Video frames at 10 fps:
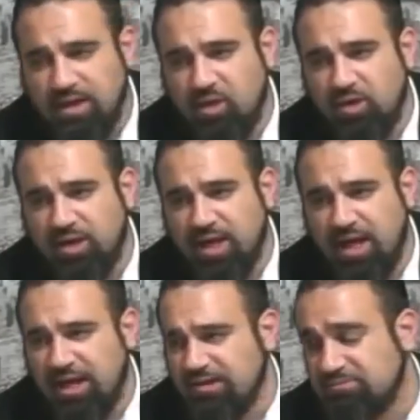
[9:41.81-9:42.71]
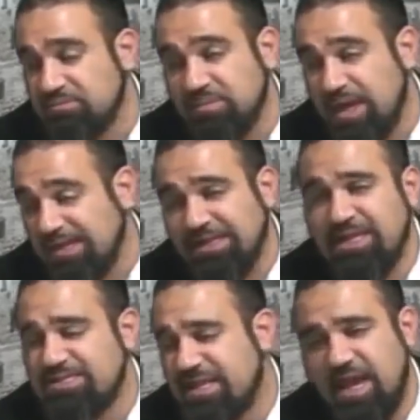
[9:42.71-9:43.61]
I call a guy. At
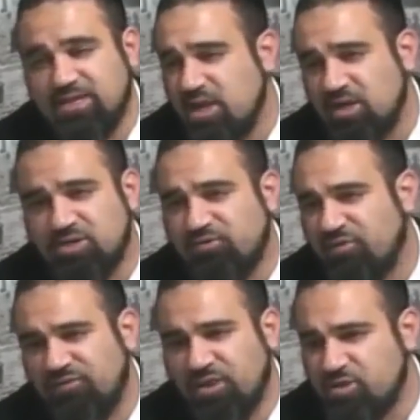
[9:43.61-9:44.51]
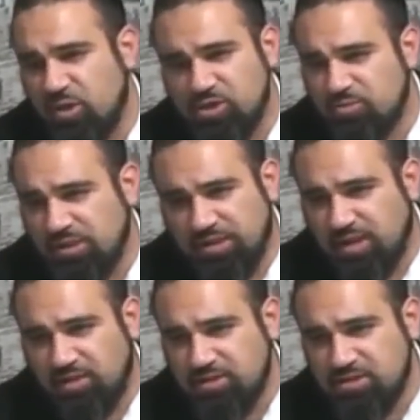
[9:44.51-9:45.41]
least he has 150, 200 million
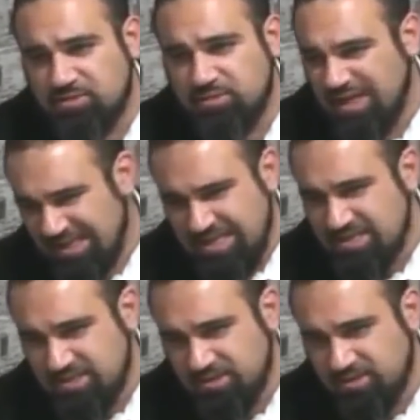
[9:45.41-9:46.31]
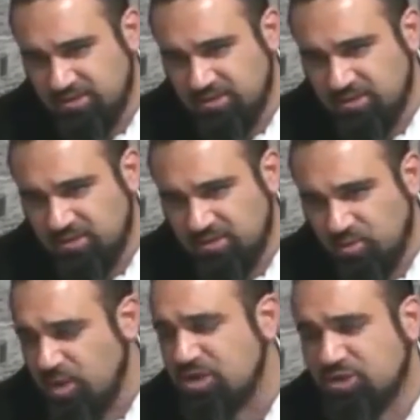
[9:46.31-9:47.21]
dollars. At least.
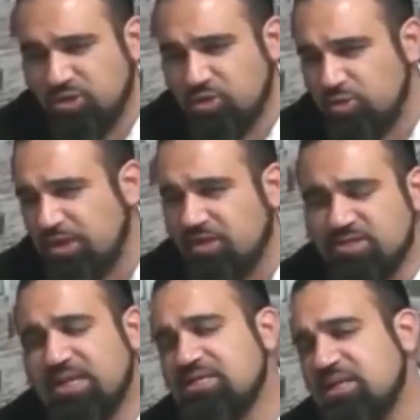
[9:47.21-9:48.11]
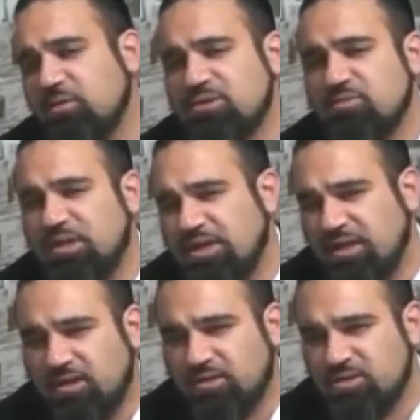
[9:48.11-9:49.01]
We used to do deals. Each deal was a million
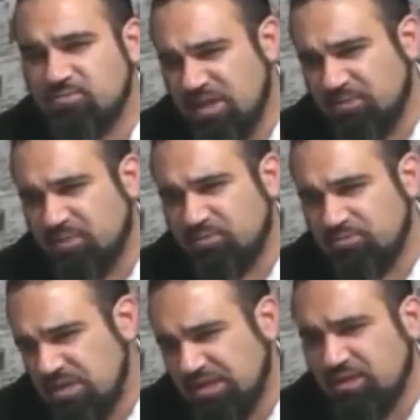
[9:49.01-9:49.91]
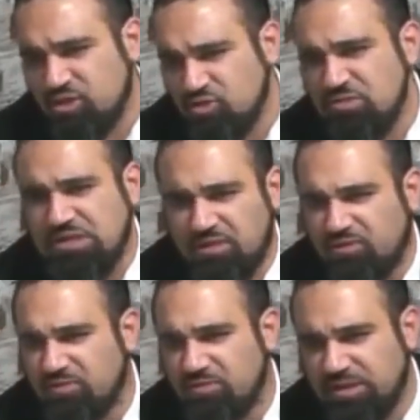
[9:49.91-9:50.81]
dollars minimum. Million, two million,
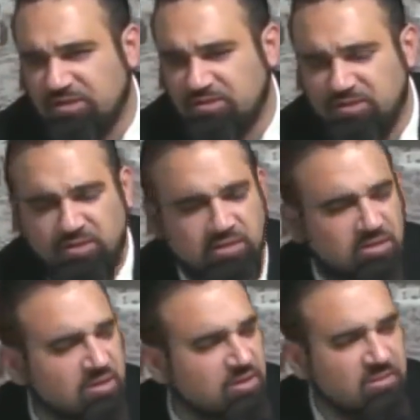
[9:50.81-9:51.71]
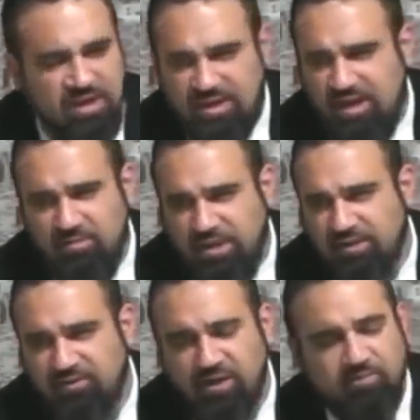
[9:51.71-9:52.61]
three million. Made a lot of
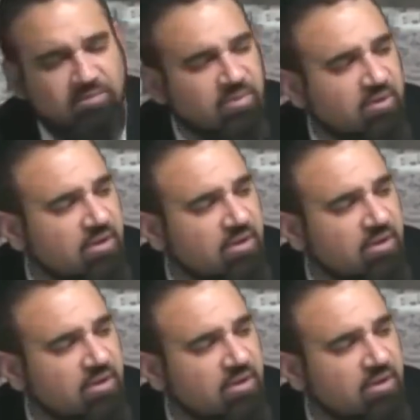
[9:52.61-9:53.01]
money for him.